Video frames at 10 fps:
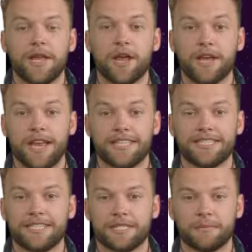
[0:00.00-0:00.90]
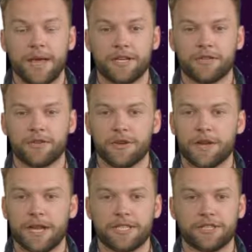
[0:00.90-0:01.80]
A Linux system manager
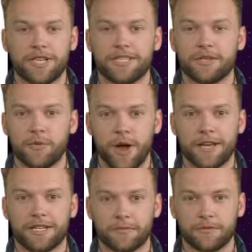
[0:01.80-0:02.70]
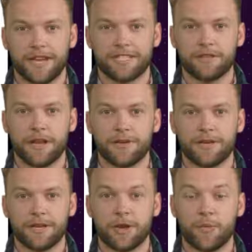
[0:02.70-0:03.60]
has just acquired a compressed file.
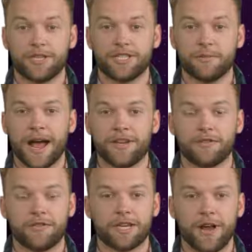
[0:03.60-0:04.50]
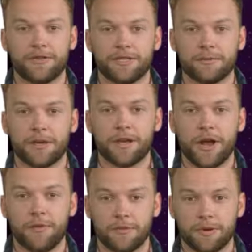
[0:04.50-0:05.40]
Which command from the options
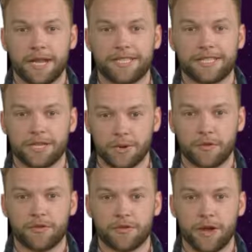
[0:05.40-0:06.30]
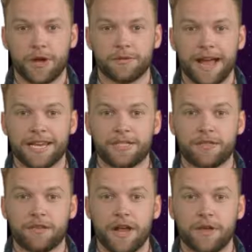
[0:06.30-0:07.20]
below is suitable for unpacking the
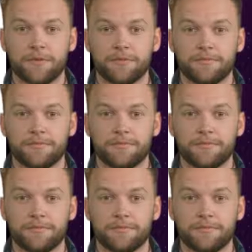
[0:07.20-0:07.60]
file?